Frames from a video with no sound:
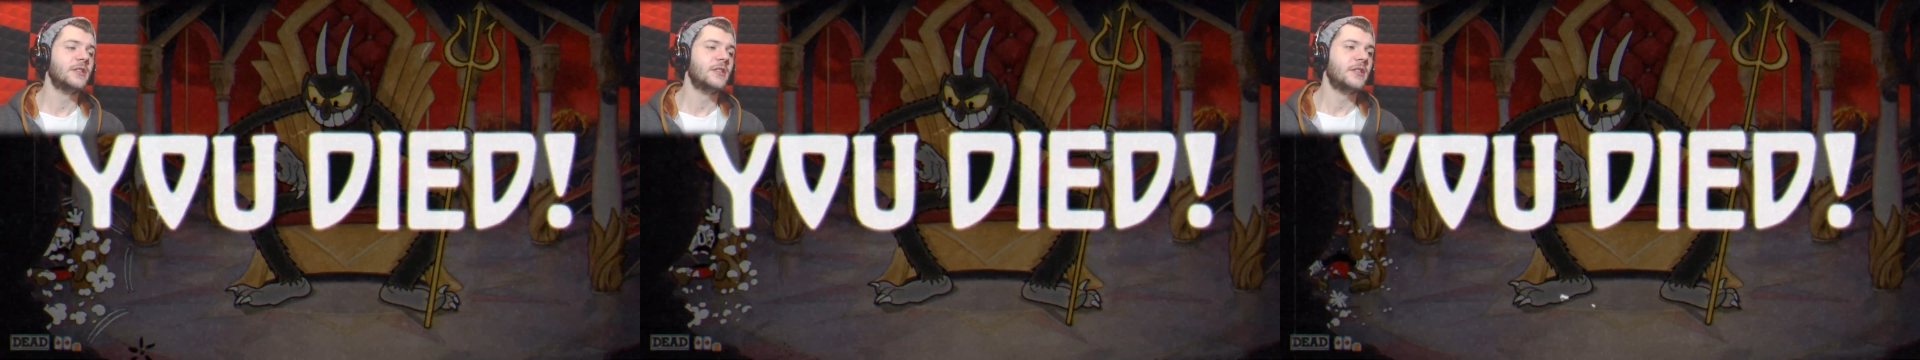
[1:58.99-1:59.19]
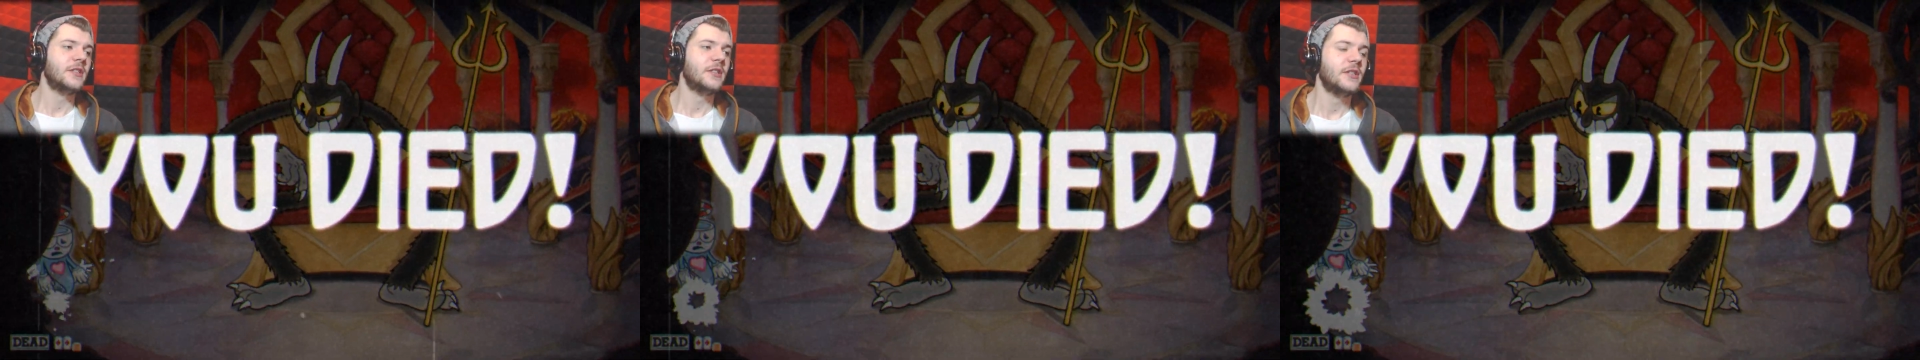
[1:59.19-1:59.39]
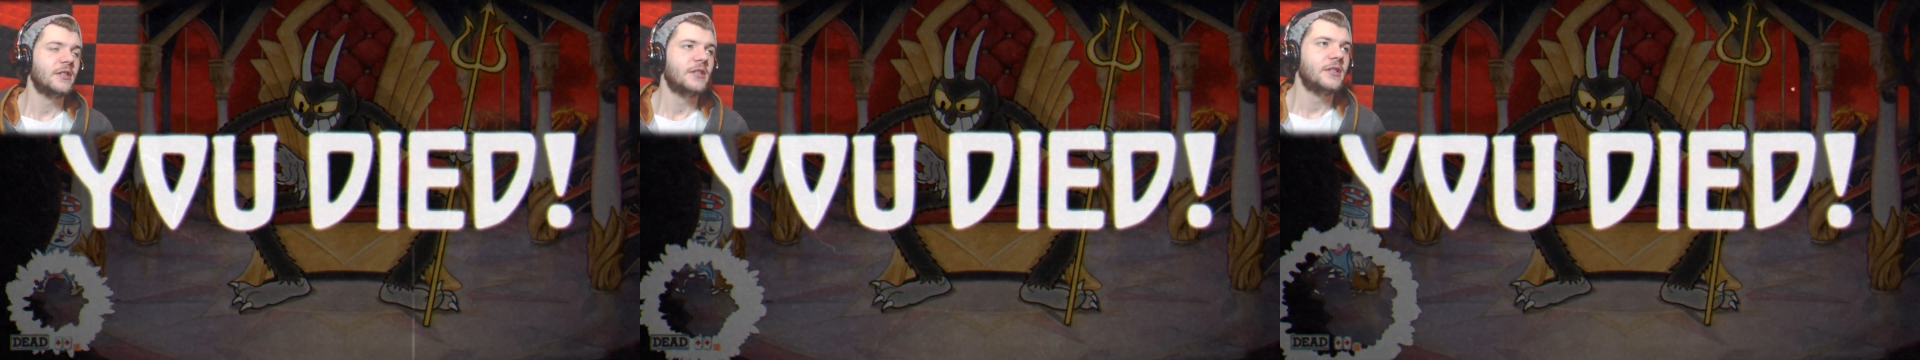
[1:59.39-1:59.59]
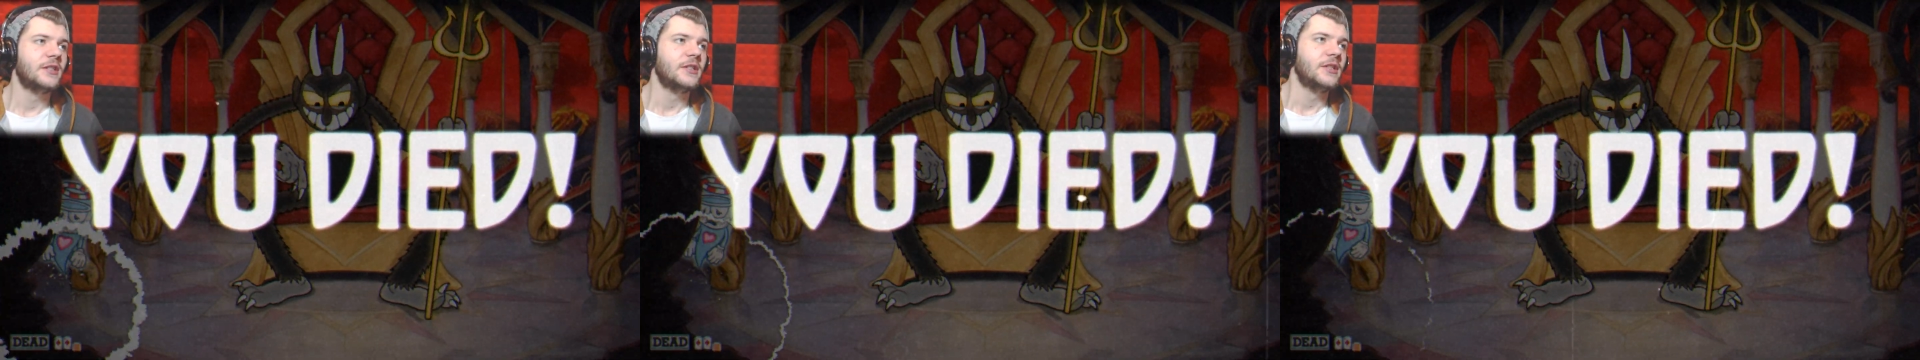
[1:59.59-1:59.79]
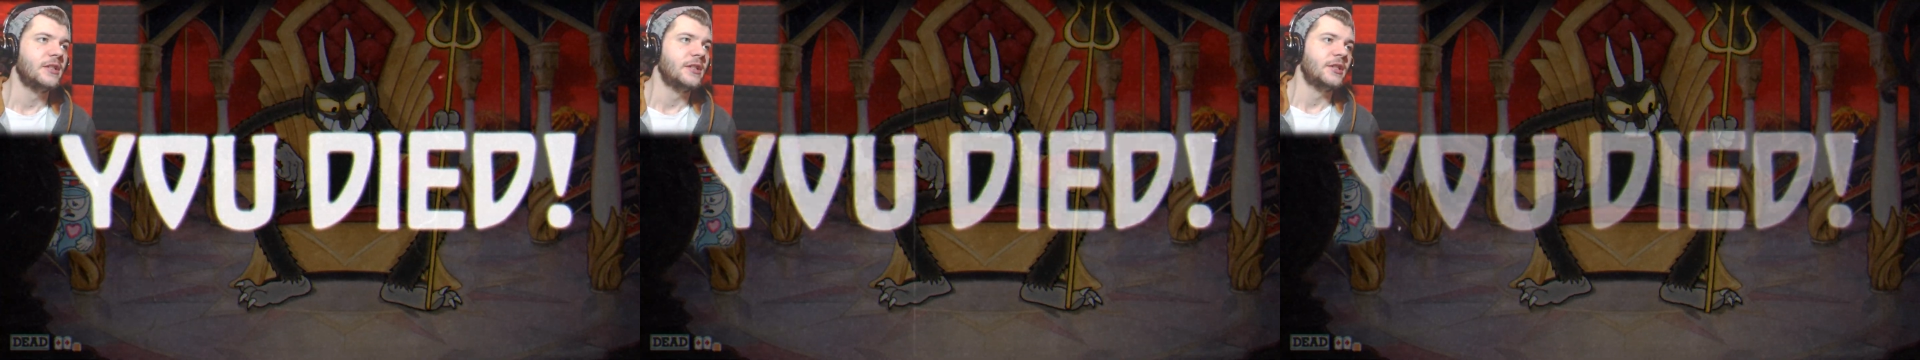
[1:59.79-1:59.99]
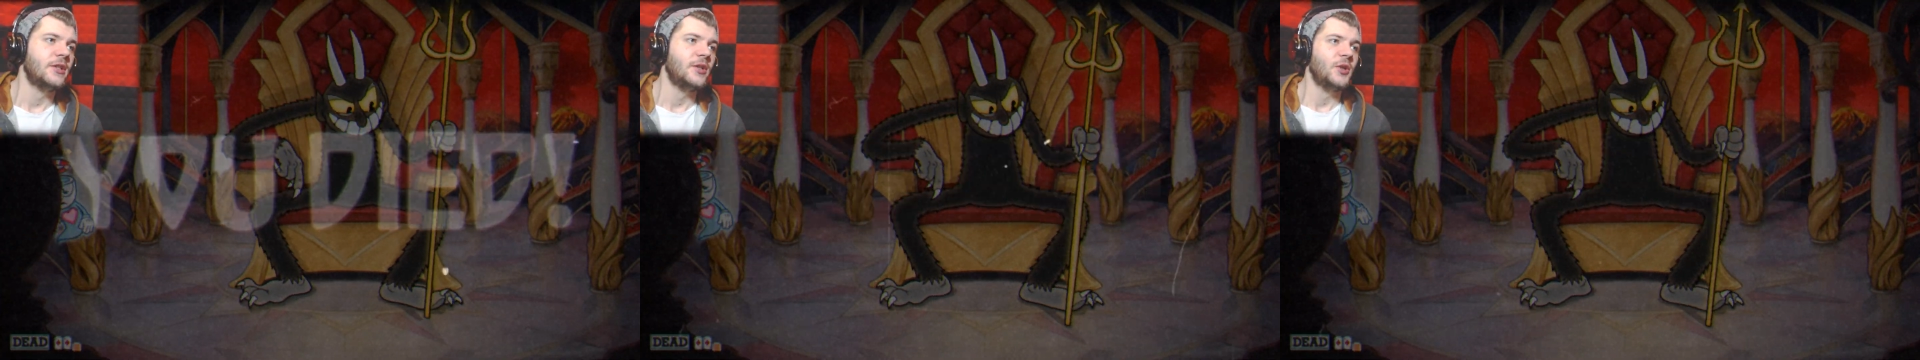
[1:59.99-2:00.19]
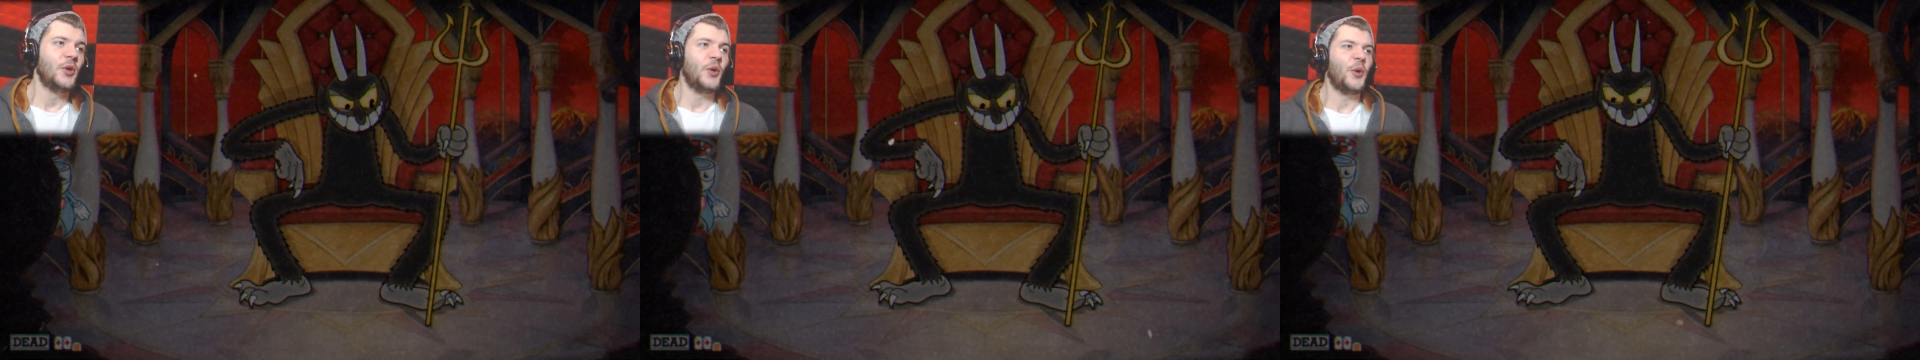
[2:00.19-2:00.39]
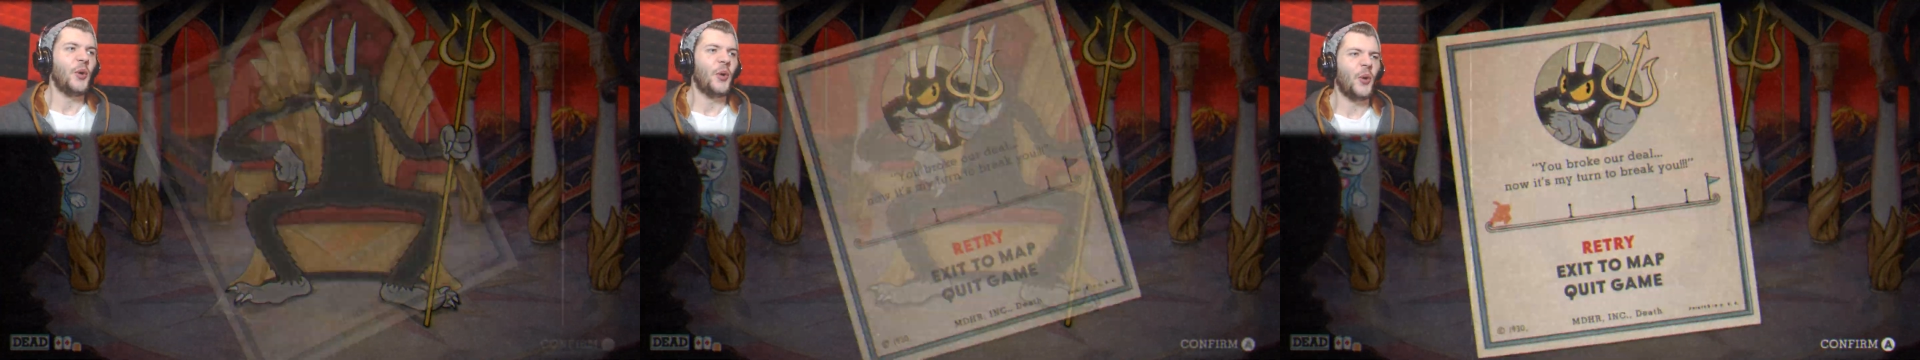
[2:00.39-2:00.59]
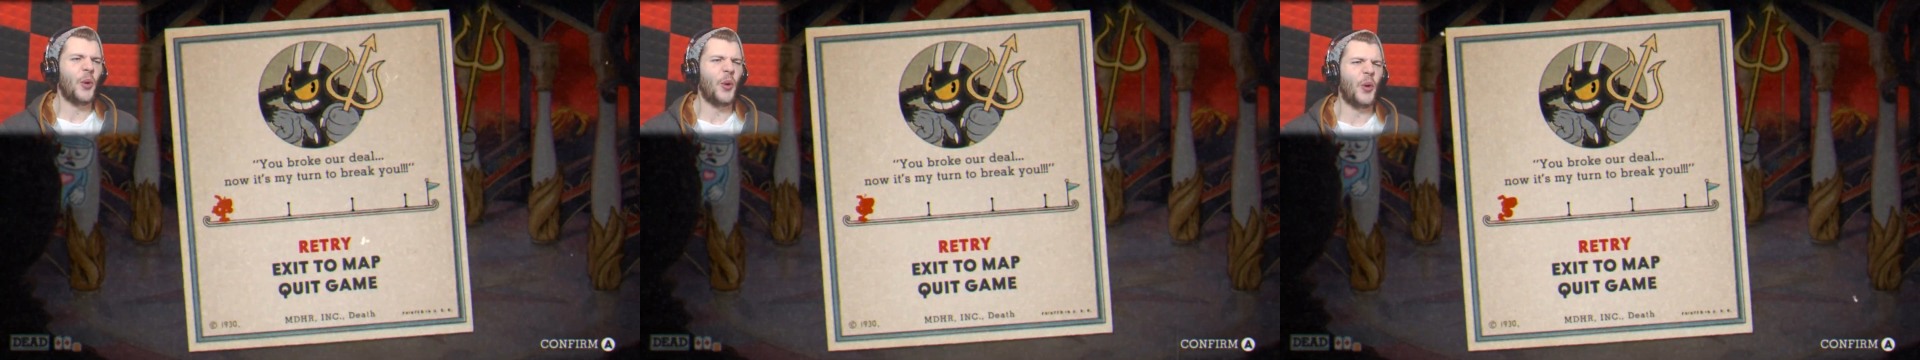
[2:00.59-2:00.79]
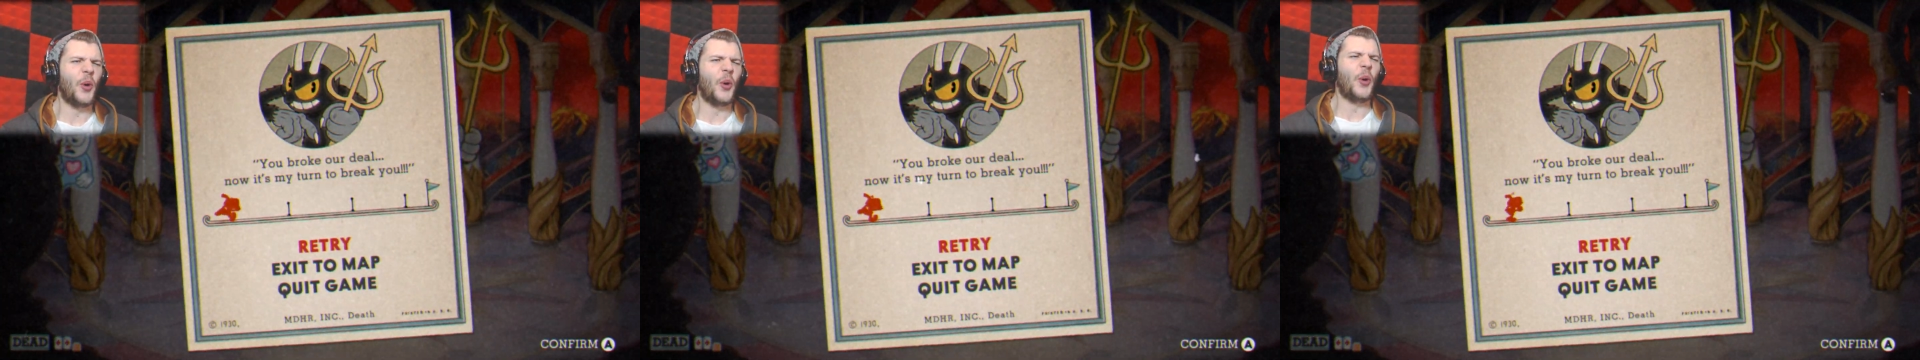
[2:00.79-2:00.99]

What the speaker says: (silence)